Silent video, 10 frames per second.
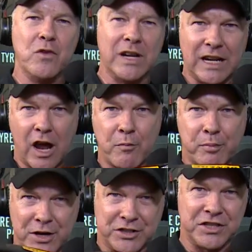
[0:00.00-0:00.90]
really low
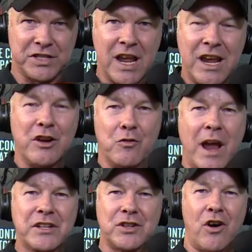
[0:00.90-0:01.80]
pressures in a
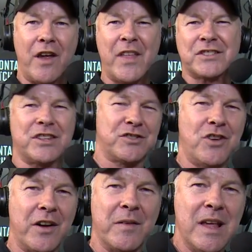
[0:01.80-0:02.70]
race tyre. That's just
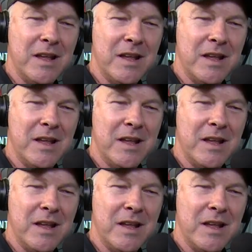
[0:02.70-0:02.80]
not,